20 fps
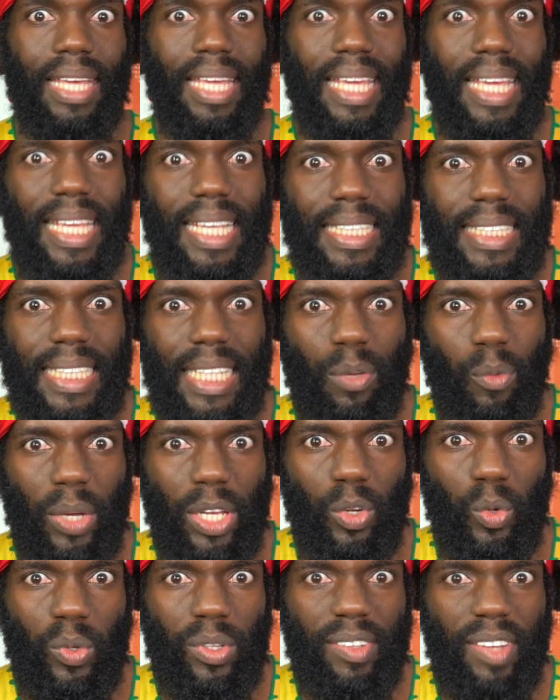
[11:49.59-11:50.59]
easy
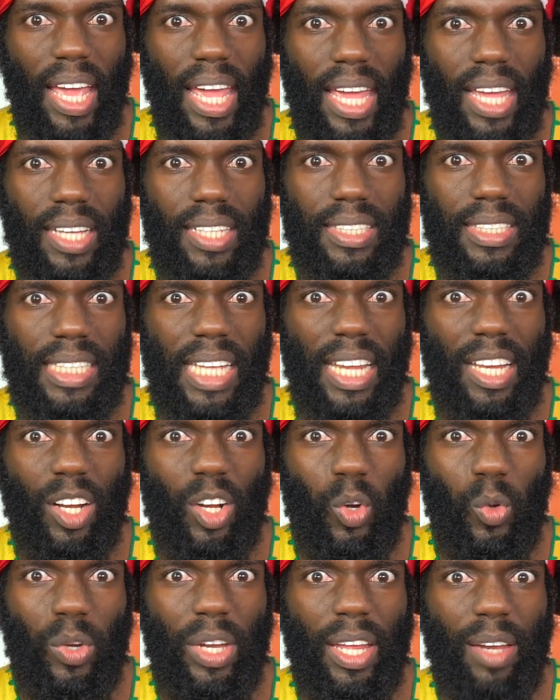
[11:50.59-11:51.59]
we do things,
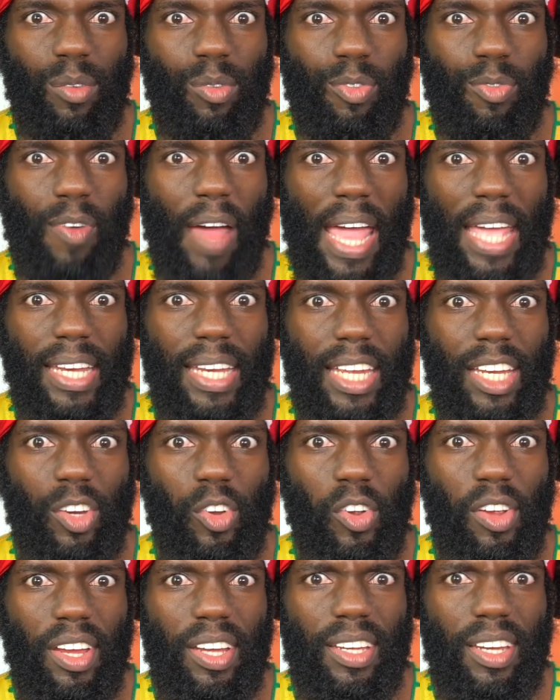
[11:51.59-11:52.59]
including finding
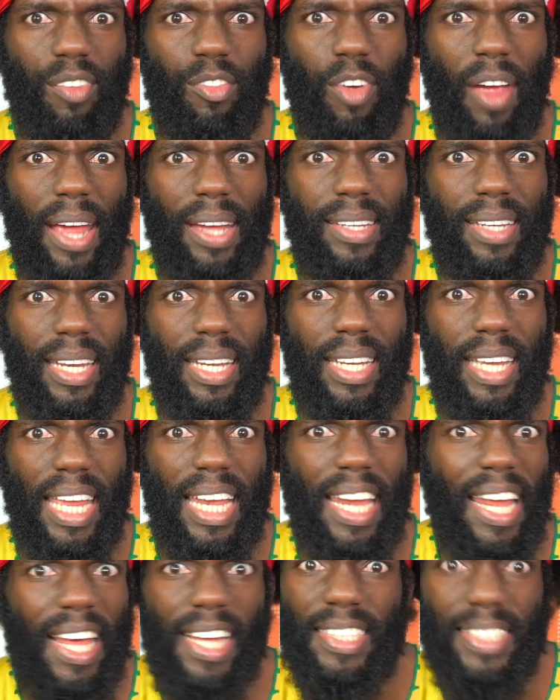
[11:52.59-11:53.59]
creative writing
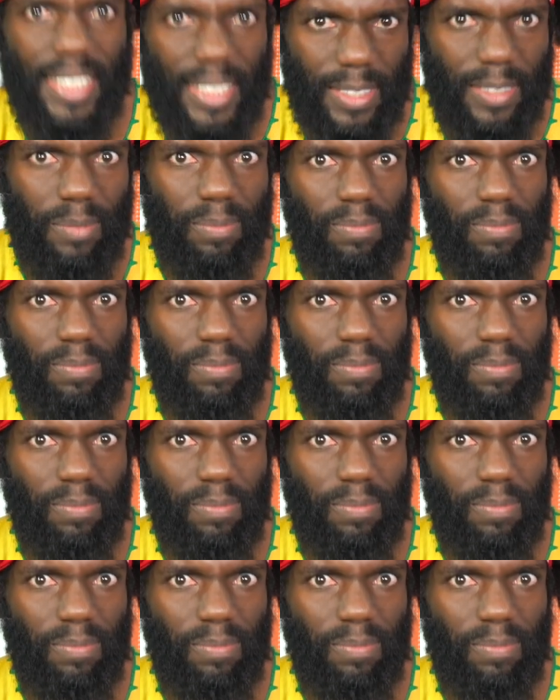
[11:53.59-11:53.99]
killers.